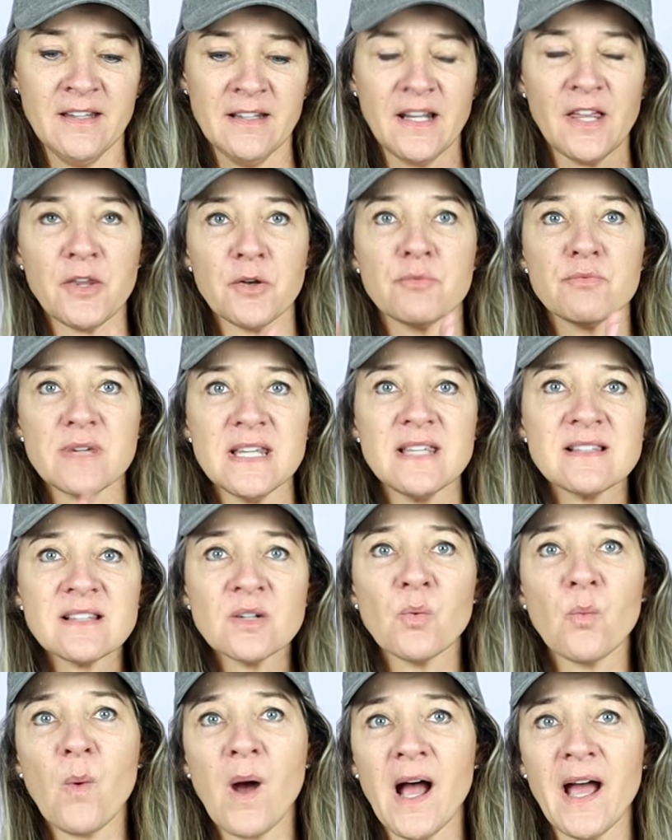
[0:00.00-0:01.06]
Now, the
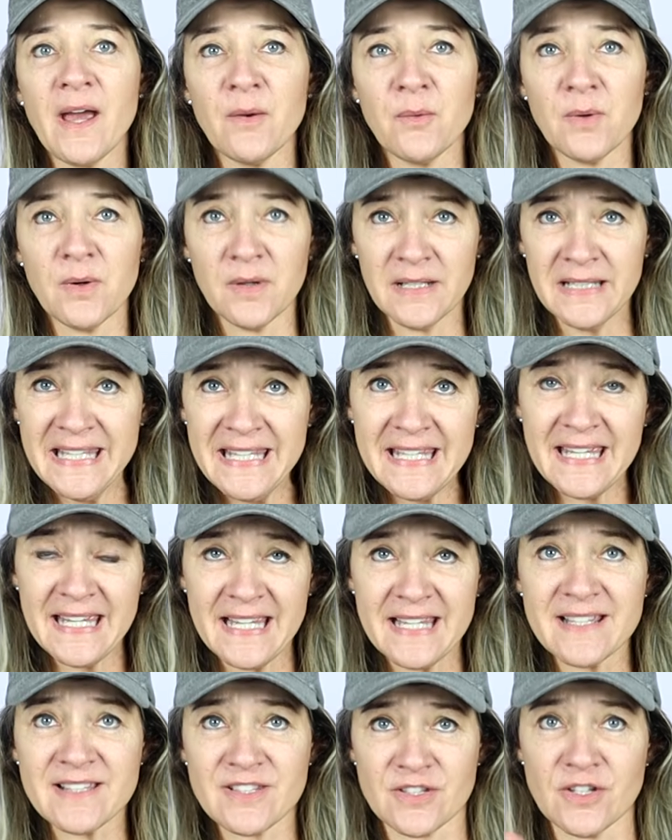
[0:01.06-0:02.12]
reason why
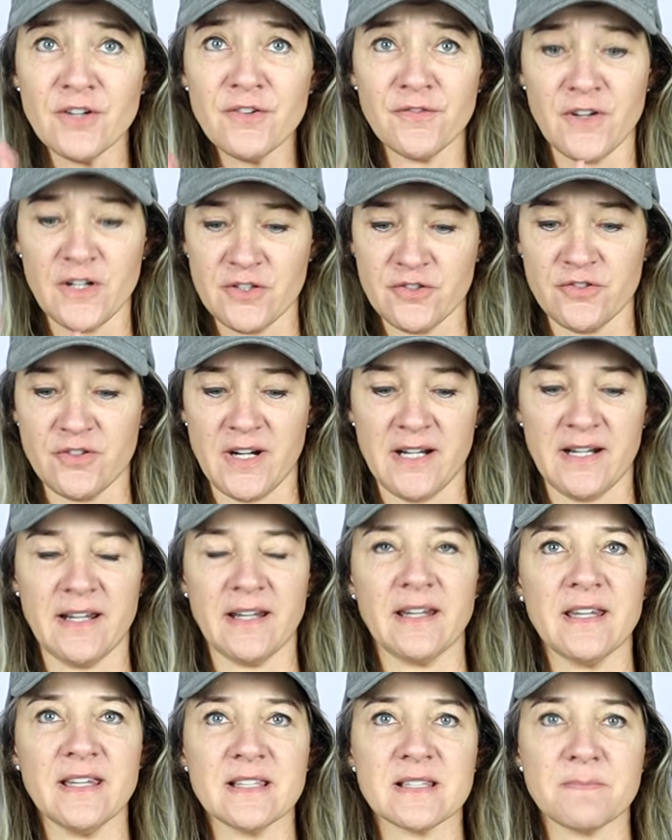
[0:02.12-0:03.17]
leaking is so
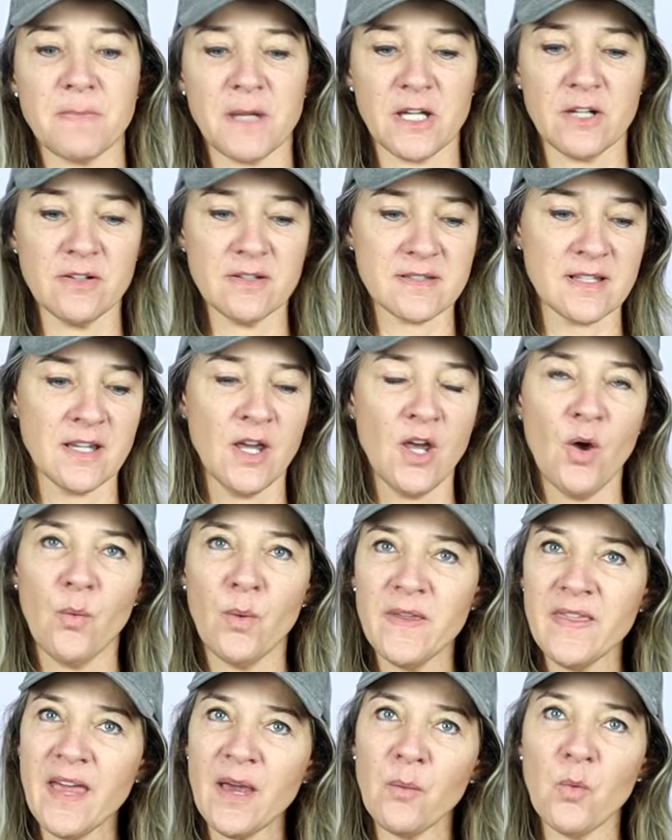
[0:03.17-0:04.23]
frustrating is because
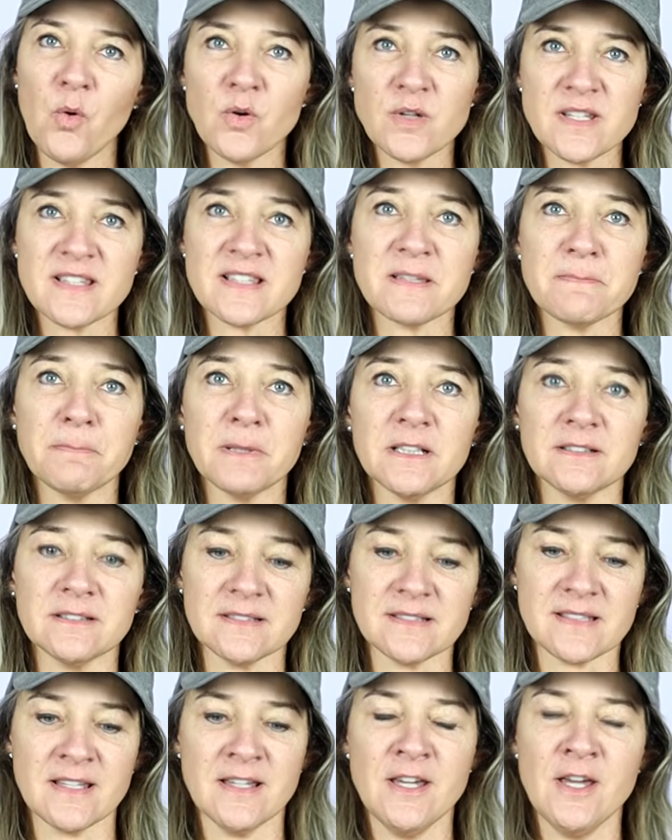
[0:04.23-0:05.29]
when that water
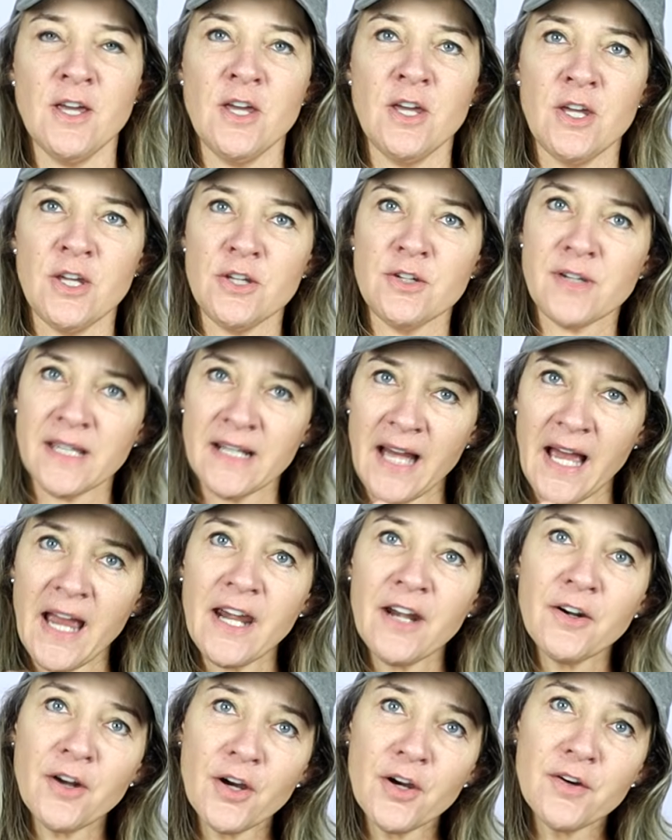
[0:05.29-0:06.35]
spills, you can
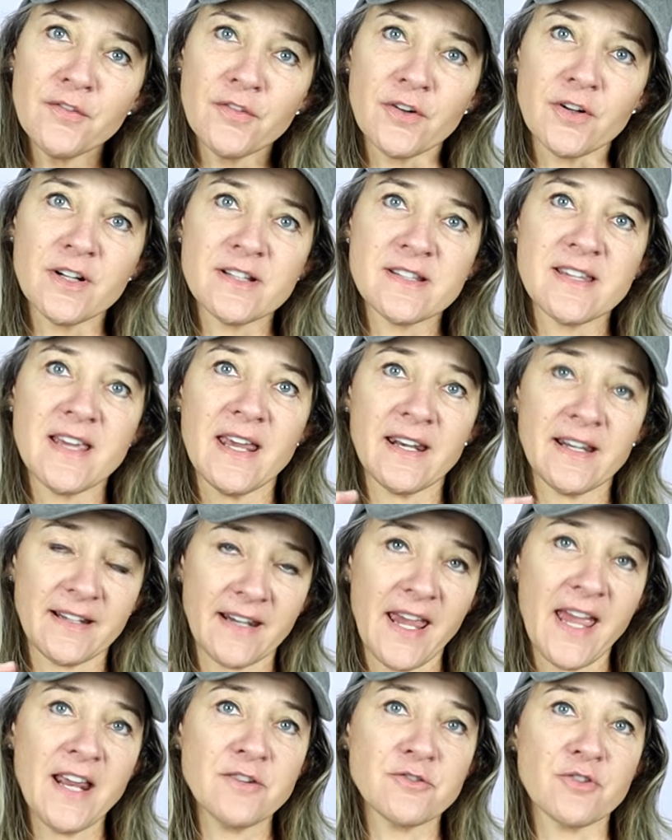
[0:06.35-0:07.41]
iron over it and it
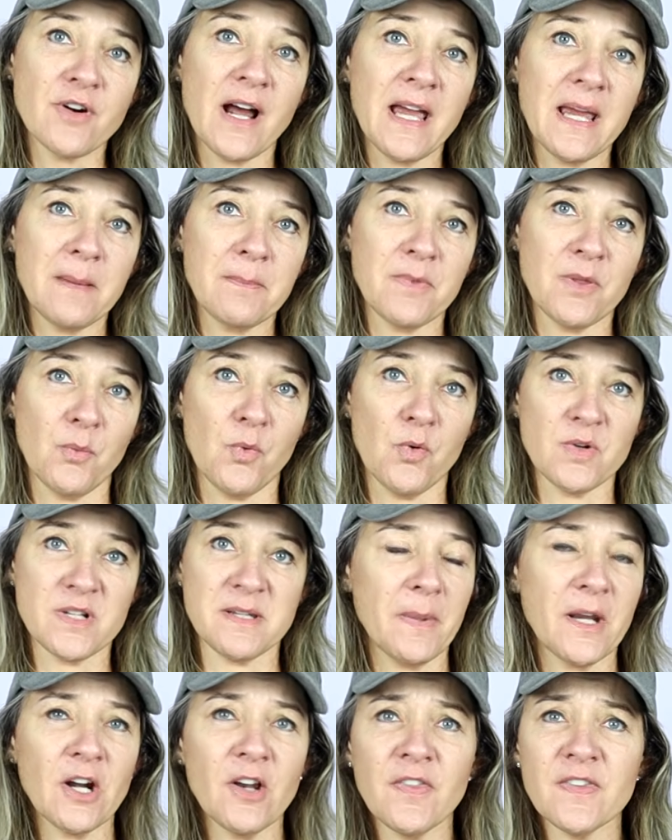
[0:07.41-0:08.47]
can dry up the
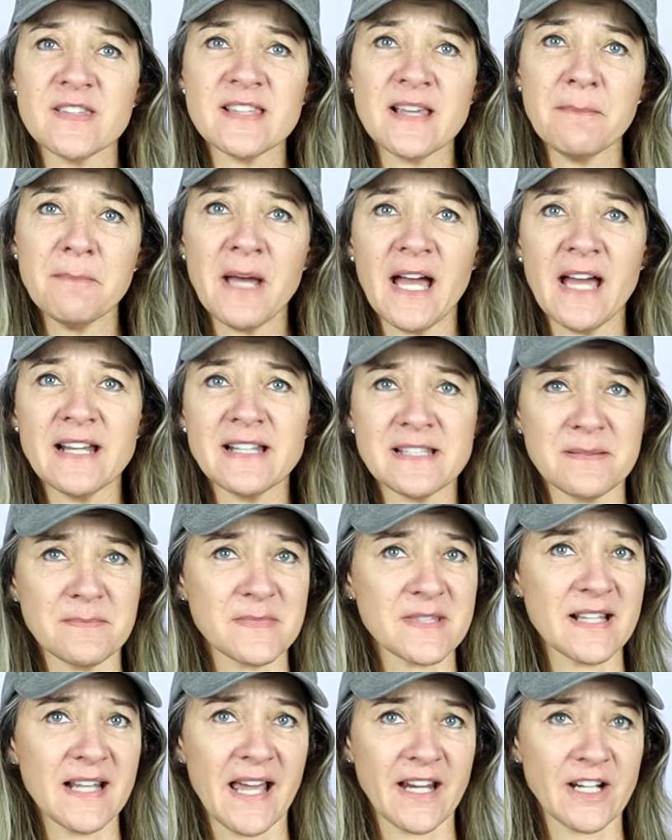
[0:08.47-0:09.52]
water, but on some
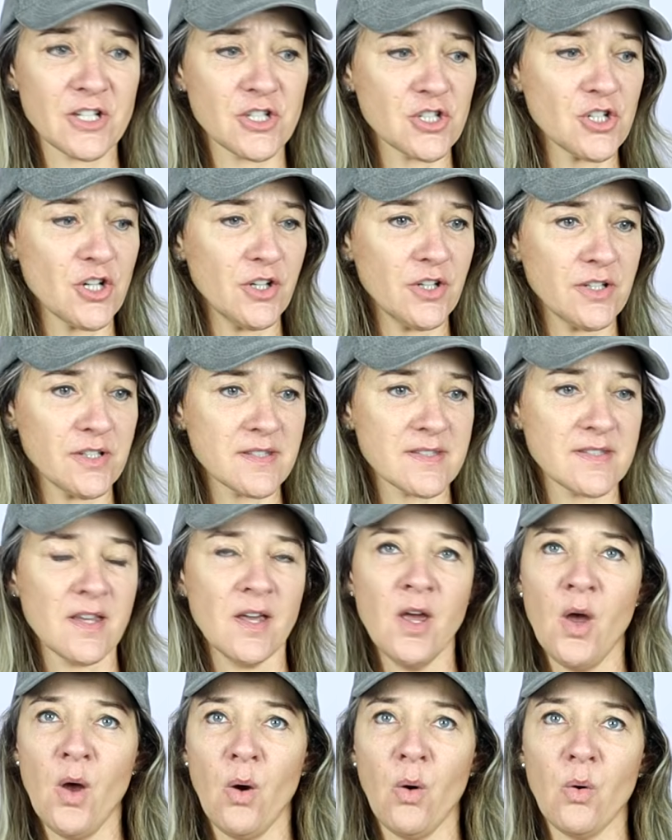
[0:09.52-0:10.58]
items like shirts
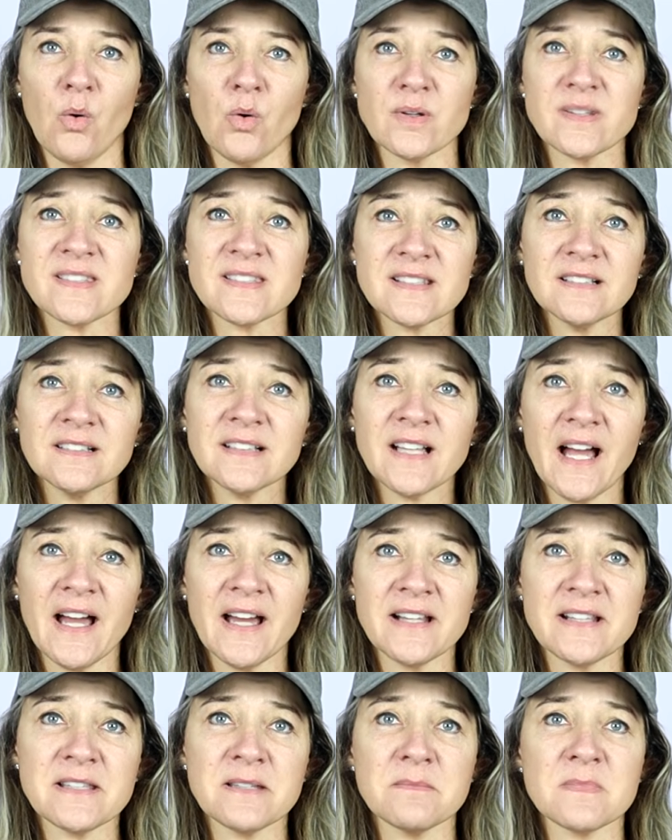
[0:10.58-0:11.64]
or silk
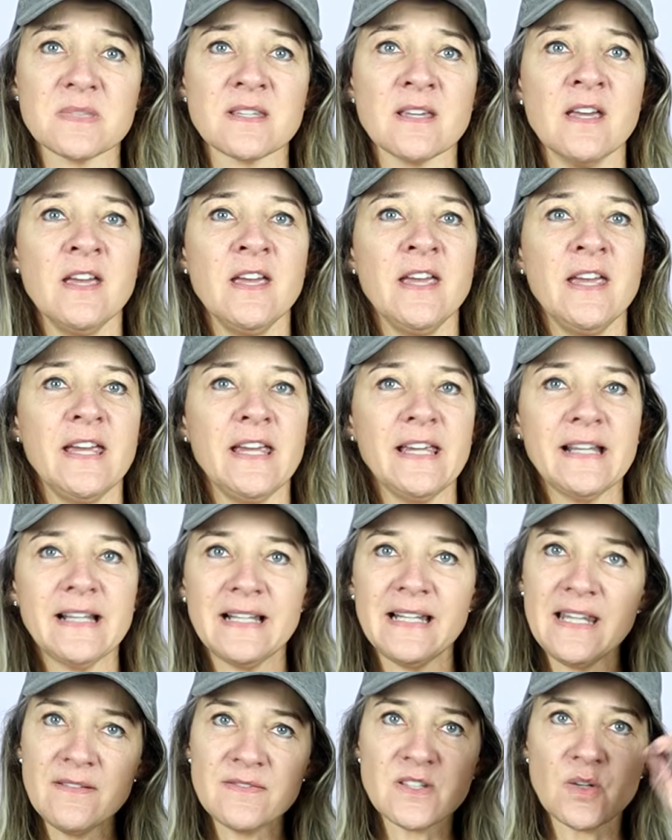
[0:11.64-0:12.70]
items, it
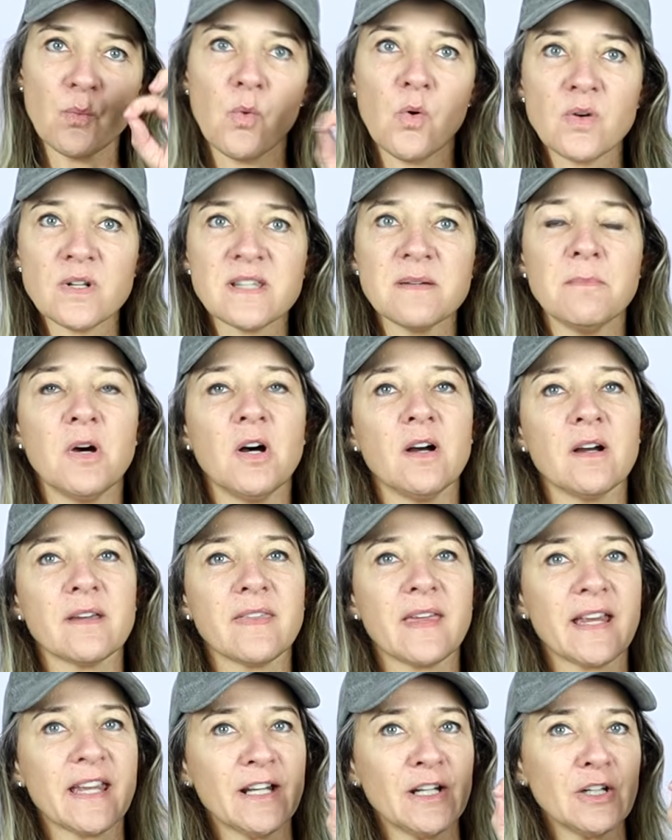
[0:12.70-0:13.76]
leaves a watermark
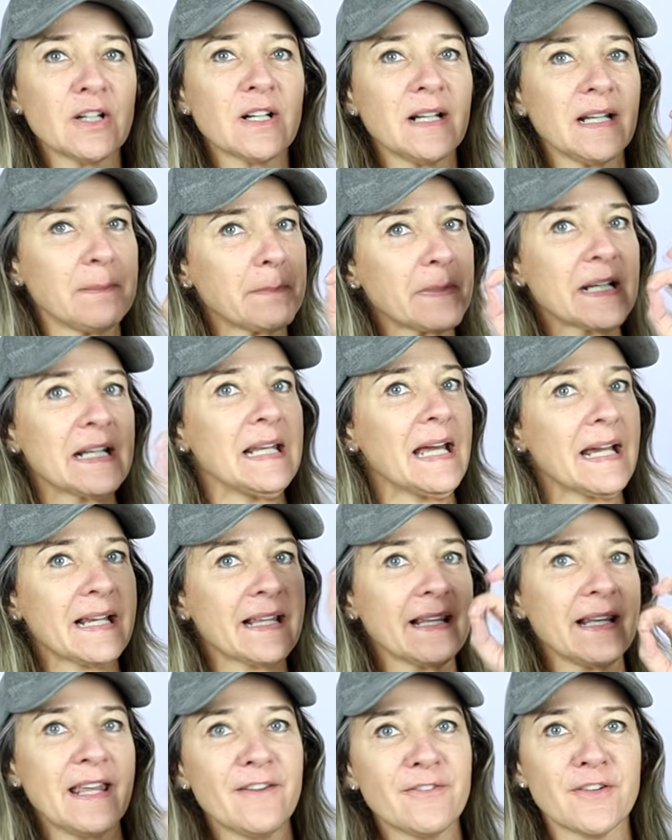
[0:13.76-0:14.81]
that can look a bit
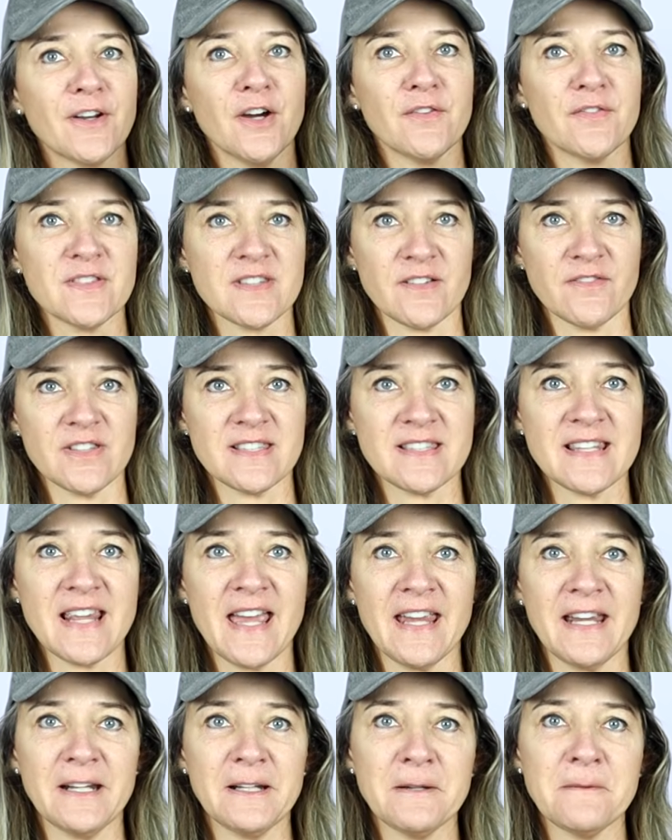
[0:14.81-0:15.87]
like leftovers of a
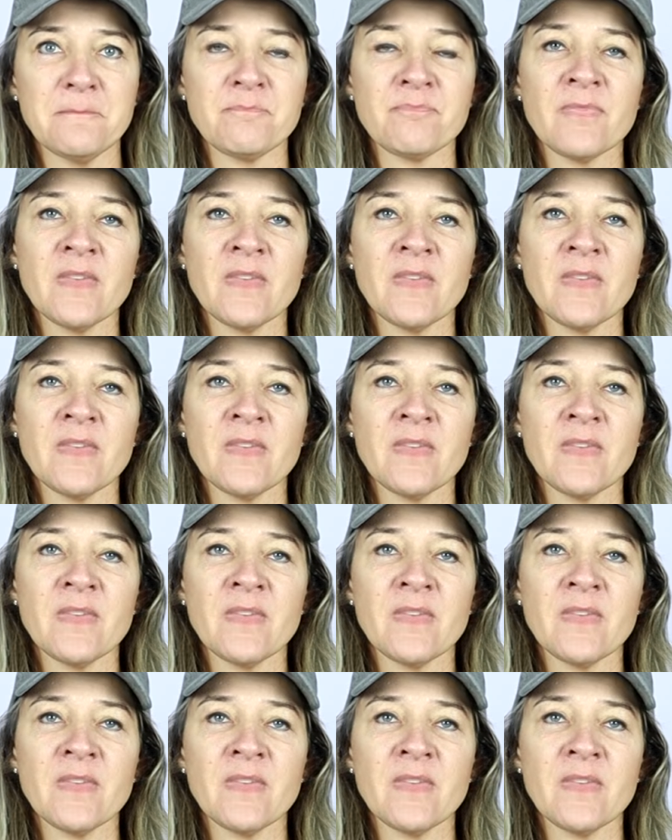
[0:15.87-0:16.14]
stain.